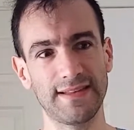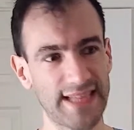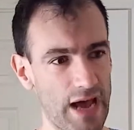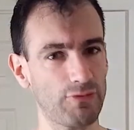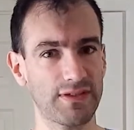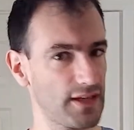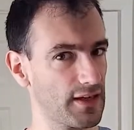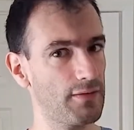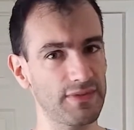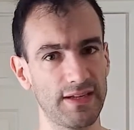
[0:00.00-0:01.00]
doubts that
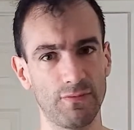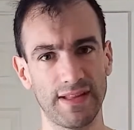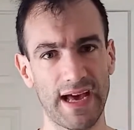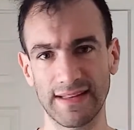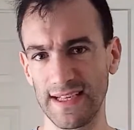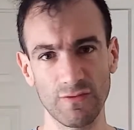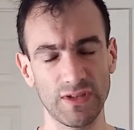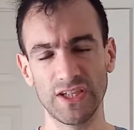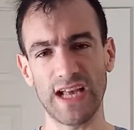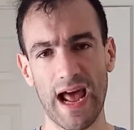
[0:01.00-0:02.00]
comes in with athletes, which
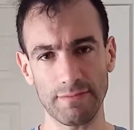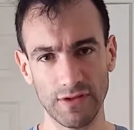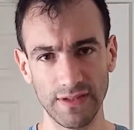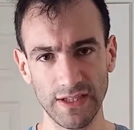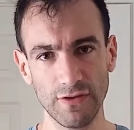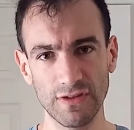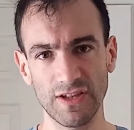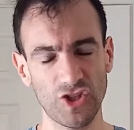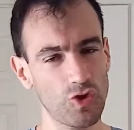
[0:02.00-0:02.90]
is absolutely useless.